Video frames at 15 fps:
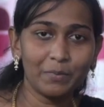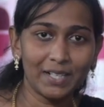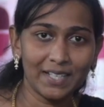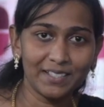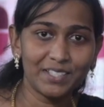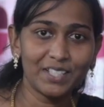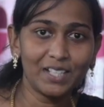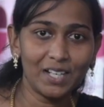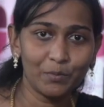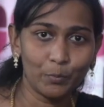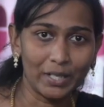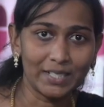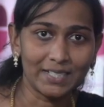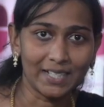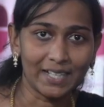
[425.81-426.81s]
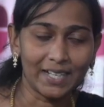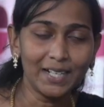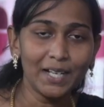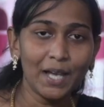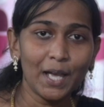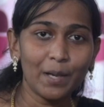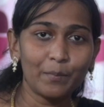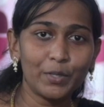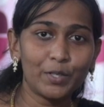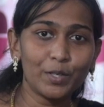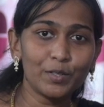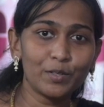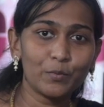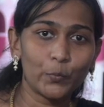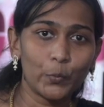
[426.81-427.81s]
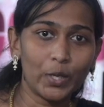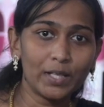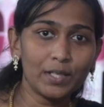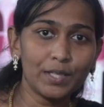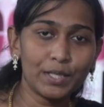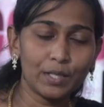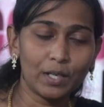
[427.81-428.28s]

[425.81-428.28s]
but I still went ahead because when